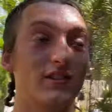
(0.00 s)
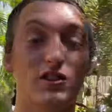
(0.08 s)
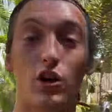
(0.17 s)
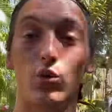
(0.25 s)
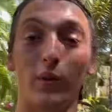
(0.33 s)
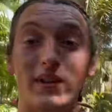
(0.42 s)

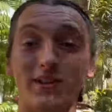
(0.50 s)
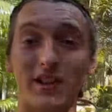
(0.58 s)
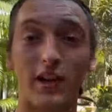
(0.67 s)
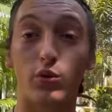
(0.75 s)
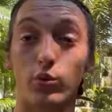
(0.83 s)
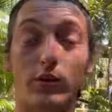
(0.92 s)
so we
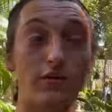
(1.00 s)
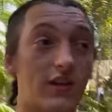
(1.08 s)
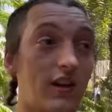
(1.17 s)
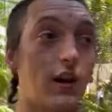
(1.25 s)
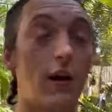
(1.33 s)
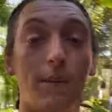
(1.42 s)
decided we was
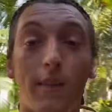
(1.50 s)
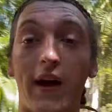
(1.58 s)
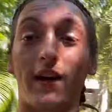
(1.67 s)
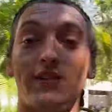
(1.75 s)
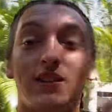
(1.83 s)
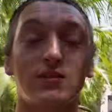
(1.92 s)
gonna come back
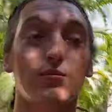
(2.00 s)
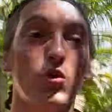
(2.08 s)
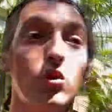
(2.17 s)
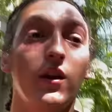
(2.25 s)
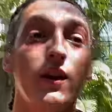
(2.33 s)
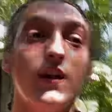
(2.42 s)
this
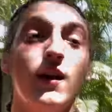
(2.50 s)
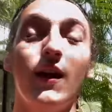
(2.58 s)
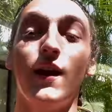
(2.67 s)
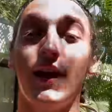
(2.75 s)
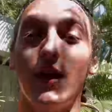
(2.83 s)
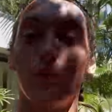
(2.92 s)
morning,
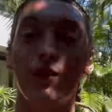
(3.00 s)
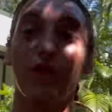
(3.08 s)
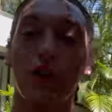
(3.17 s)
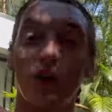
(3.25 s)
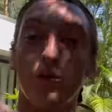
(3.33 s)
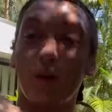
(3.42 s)
and we've
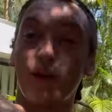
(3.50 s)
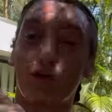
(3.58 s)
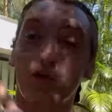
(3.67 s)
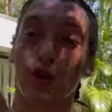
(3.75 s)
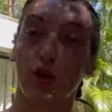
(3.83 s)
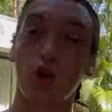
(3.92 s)
already went through
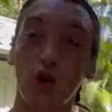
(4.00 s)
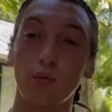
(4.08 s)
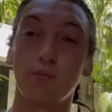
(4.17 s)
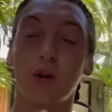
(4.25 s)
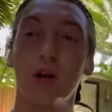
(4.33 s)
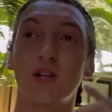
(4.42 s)
the cold
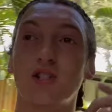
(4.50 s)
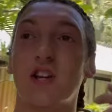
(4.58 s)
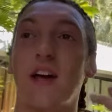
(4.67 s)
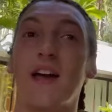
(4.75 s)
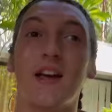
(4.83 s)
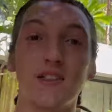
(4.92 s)
plunge
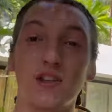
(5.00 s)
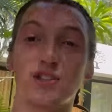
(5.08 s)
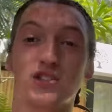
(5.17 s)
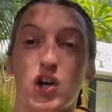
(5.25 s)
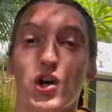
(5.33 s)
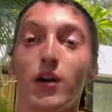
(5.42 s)
and the
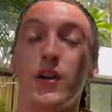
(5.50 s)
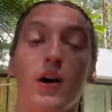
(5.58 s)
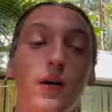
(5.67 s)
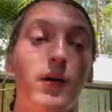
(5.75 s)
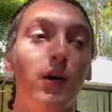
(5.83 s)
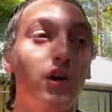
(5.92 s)

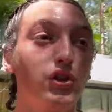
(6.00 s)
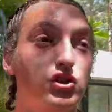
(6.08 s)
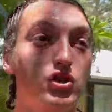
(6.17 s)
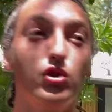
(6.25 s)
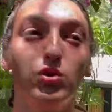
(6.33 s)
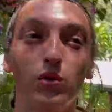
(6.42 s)
sauna
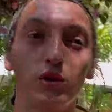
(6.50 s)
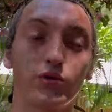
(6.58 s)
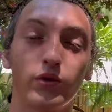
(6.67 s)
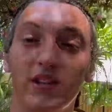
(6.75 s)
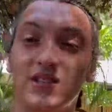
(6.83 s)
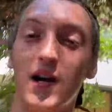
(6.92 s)
two or
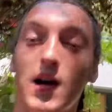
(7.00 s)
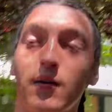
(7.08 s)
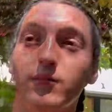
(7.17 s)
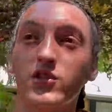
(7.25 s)
three times